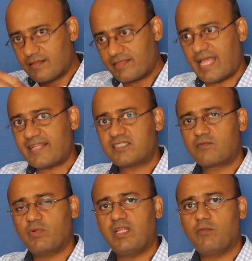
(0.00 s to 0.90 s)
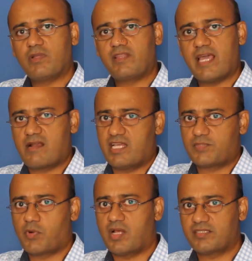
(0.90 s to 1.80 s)
That's really what the analyze
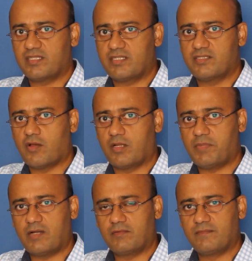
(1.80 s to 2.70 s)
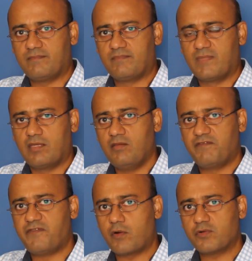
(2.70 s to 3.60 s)
process is all about. You
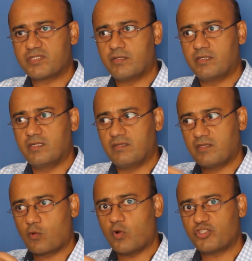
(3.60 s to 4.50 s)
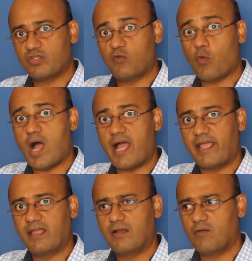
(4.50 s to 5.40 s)
focus on the question of why.
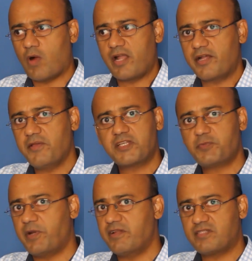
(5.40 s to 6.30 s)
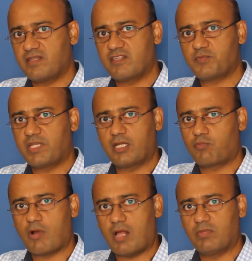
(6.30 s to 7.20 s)
Why are you experiencing this particular
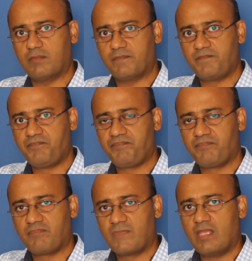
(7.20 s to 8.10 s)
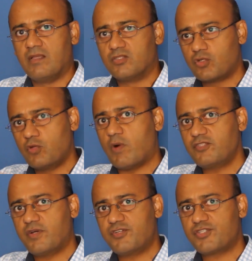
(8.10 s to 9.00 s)
problem? So you want
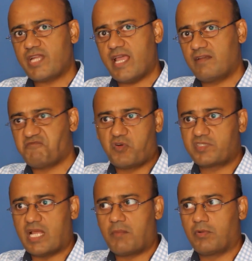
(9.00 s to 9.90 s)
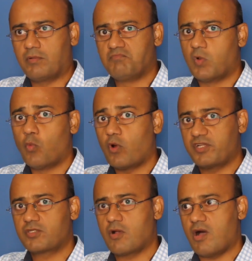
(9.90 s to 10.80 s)
to understand, for example, what
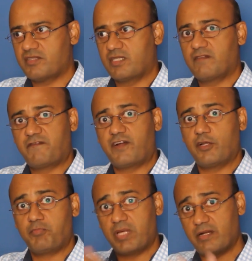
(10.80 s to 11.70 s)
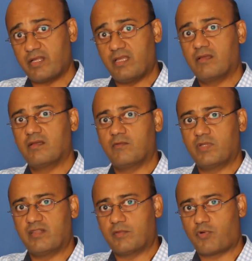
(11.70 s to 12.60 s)
is causing the variability
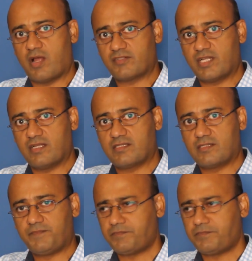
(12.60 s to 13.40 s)
within the process,